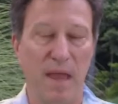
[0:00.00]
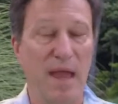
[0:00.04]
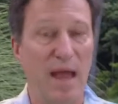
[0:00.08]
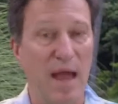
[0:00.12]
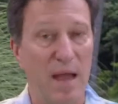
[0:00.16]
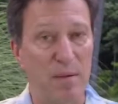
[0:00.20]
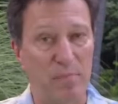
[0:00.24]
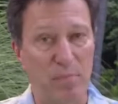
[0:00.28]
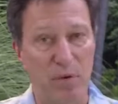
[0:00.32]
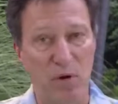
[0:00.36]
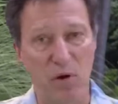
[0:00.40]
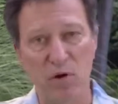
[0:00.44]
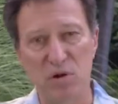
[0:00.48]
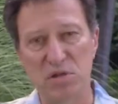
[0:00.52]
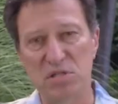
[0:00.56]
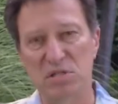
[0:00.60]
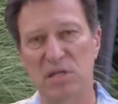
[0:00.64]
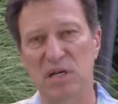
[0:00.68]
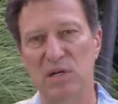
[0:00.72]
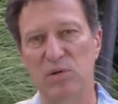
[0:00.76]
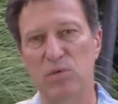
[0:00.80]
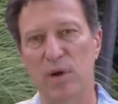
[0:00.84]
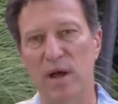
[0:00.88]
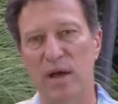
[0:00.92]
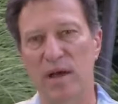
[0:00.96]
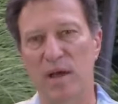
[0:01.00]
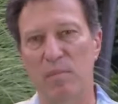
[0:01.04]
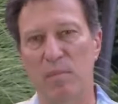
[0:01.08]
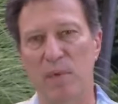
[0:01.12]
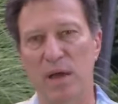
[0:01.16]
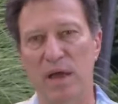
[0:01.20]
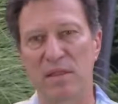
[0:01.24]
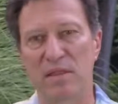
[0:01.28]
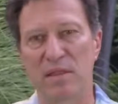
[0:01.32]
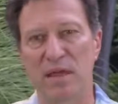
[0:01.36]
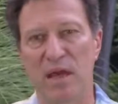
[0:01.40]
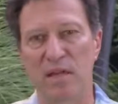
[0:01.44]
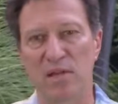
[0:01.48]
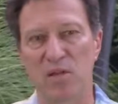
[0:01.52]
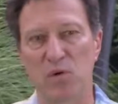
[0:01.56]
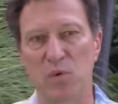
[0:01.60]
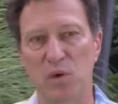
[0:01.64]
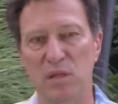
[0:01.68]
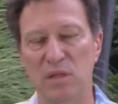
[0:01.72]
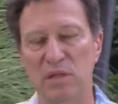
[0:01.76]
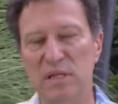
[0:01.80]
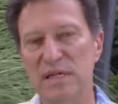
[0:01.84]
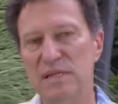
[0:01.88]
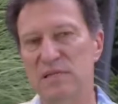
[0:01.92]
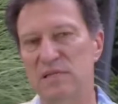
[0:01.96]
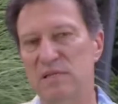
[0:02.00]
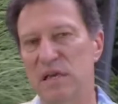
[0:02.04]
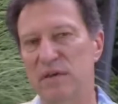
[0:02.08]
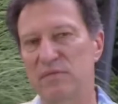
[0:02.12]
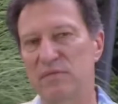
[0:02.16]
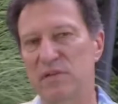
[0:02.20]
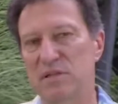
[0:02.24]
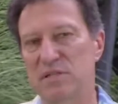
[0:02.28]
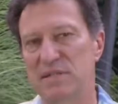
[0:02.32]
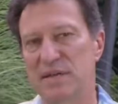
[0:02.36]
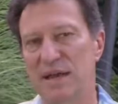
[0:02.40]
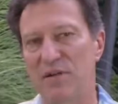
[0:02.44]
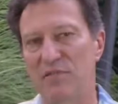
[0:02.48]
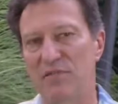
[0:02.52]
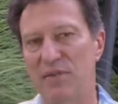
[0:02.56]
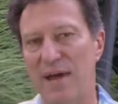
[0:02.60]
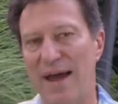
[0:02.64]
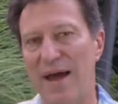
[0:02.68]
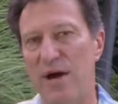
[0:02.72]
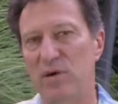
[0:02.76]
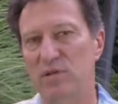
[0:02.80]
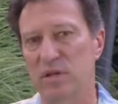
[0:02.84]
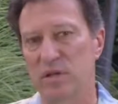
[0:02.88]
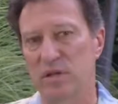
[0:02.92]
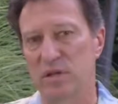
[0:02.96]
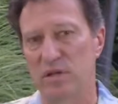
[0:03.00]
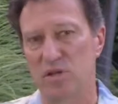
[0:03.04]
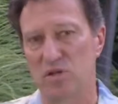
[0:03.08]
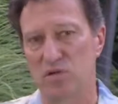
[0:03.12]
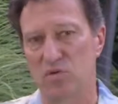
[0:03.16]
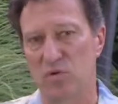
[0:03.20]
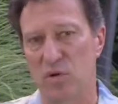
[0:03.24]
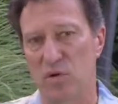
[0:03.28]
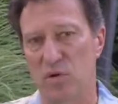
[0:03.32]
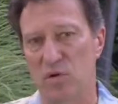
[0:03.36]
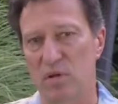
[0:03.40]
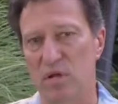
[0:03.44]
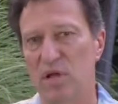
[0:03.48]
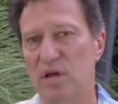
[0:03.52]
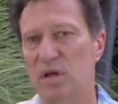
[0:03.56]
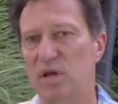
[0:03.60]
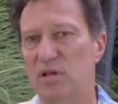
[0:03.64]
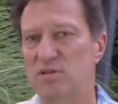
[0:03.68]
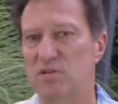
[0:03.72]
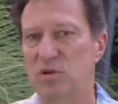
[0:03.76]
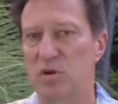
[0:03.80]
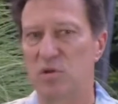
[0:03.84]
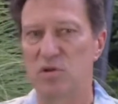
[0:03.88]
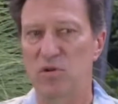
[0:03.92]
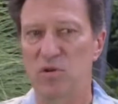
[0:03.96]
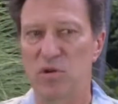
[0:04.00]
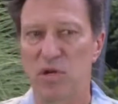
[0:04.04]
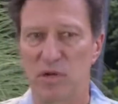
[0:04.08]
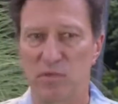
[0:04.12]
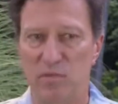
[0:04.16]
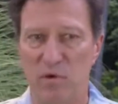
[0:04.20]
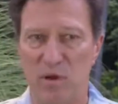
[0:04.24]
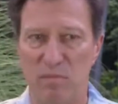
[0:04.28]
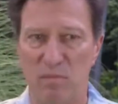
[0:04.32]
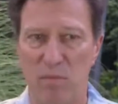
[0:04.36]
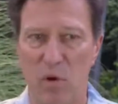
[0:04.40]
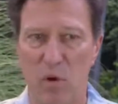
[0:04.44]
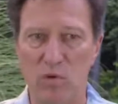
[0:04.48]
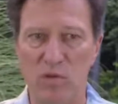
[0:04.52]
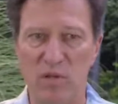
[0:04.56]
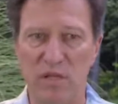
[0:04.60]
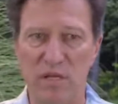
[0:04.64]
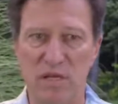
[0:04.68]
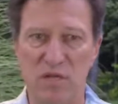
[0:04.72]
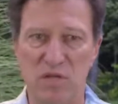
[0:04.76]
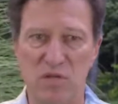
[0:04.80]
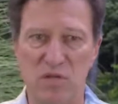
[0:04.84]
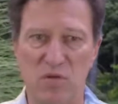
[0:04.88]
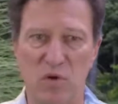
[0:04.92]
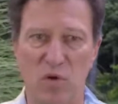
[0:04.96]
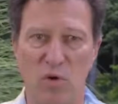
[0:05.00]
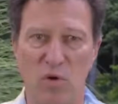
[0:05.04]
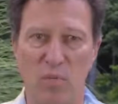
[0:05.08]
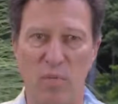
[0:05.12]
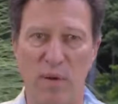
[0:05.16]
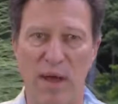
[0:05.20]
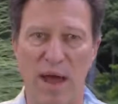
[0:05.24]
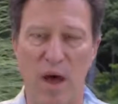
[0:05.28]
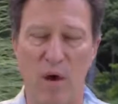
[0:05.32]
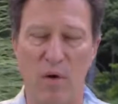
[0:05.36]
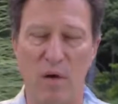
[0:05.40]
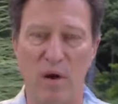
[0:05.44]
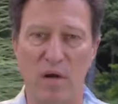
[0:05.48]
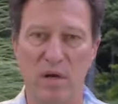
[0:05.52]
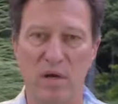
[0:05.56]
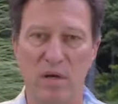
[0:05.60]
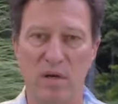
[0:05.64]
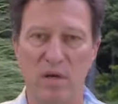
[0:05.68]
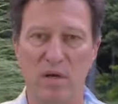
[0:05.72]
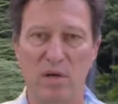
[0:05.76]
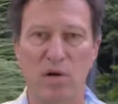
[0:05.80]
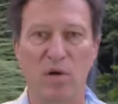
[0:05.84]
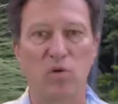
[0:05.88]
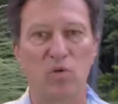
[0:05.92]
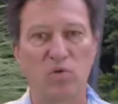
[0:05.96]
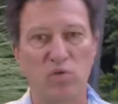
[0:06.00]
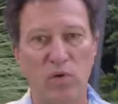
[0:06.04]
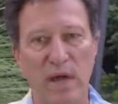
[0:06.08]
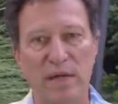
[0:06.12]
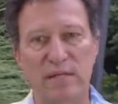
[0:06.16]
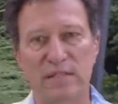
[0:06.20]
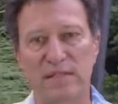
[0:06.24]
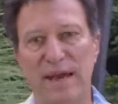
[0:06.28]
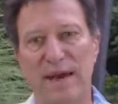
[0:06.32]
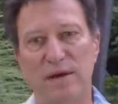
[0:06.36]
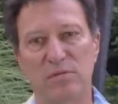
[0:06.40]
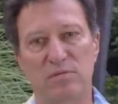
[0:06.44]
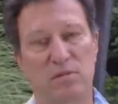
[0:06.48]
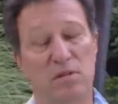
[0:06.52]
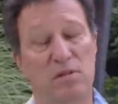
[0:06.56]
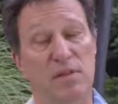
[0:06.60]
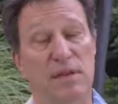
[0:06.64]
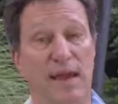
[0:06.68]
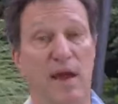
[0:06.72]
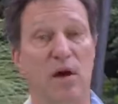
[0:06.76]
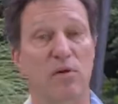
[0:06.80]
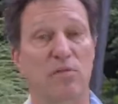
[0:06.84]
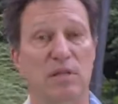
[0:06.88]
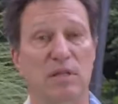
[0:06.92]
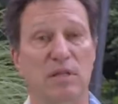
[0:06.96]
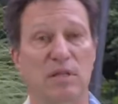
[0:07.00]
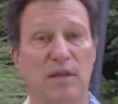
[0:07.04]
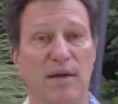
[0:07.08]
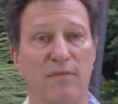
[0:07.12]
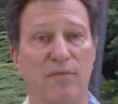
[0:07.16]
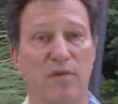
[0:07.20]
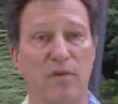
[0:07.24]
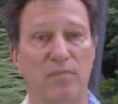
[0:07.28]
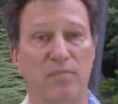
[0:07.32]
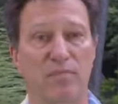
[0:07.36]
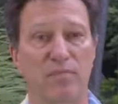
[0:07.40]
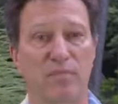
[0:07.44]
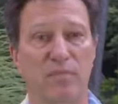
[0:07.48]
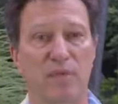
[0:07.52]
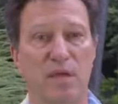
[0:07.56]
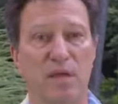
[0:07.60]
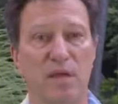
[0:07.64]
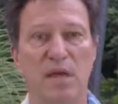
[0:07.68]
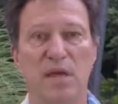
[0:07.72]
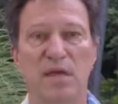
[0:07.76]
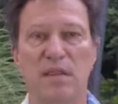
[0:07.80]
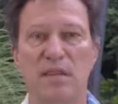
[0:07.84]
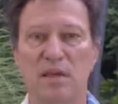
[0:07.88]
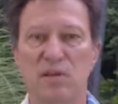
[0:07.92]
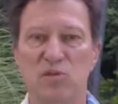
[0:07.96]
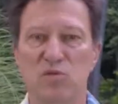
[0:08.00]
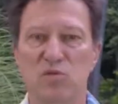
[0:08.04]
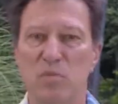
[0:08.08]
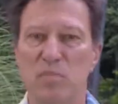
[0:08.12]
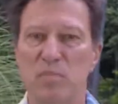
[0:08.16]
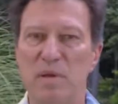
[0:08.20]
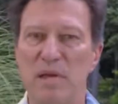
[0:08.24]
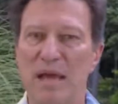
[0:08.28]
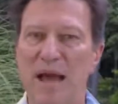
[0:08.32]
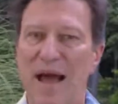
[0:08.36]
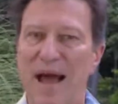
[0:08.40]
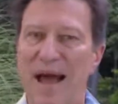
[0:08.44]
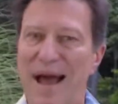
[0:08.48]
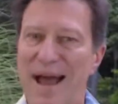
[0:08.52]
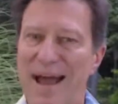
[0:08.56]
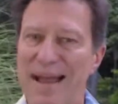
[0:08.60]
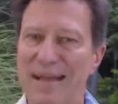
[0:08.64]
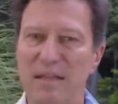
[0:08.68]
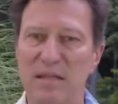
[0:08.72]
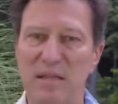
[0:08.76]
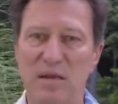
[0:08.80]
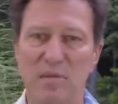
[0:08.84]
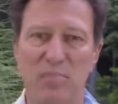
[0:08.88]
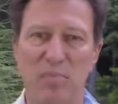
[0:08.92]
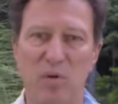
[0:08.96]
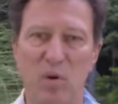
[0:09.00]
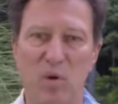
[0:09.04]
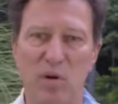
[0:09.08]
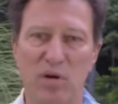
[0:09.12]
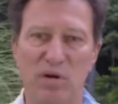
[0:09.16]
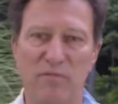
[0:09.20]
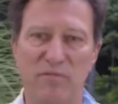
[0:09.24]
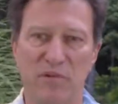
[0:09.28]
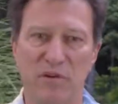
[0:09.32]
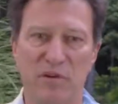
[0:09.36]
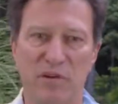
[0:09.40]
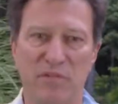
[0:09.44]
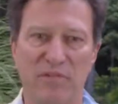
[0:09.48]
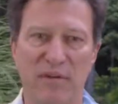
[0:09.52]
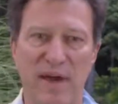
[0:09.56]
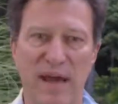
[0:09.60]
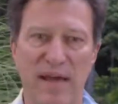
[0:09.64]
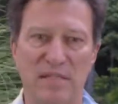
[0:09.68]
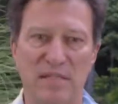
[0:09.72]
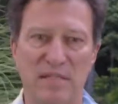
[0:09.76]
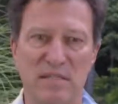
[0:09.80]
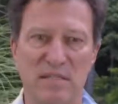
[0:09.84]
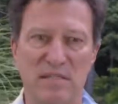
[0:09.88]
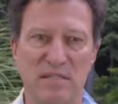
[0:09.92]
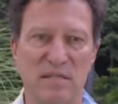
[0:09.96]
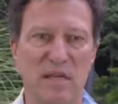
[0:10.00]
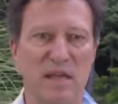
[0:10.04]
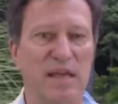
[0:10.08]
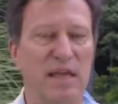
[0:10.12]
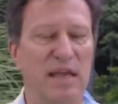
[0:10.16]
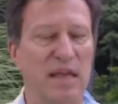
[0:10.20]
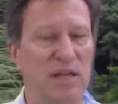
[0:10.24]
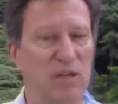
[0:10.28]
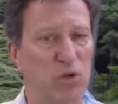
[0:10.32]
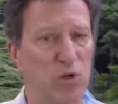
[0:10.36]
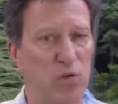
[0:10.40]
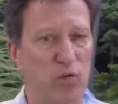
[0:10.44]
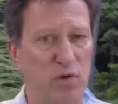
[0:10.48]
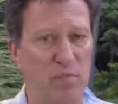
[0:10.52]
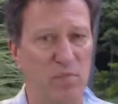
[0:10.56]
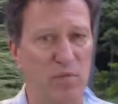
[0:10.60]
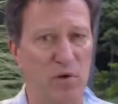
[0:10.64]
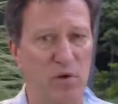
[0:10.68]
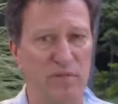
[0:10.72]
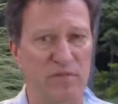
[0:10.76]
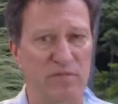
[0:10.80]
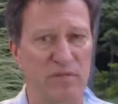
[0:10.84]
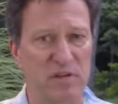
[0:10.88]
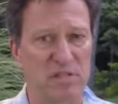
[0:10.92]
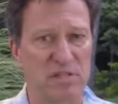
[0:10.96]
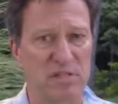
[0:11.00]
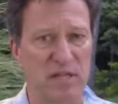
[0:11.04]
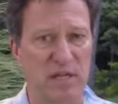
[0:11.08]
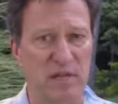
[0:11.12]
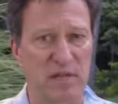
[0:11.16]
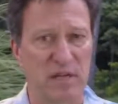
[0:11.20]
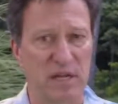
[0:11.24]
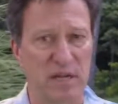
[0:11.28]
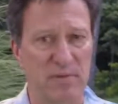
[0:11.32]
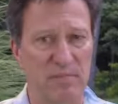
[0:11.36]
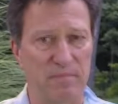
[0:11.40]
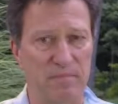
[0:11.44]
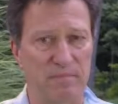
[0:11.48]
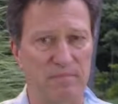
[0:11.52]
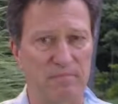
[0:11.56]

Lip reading: I personally recommend that you at least give yourself outlet control so you can remotely control power right down to the outlet level. This will be highly important for devices in your remote facility.